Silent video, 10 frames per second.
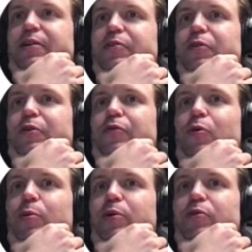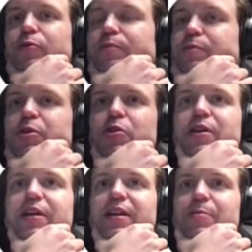look forward to, just
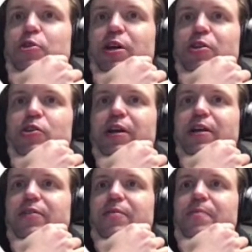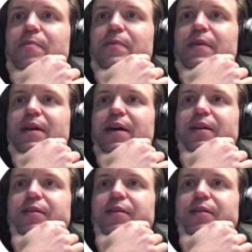get an MCH ticket, and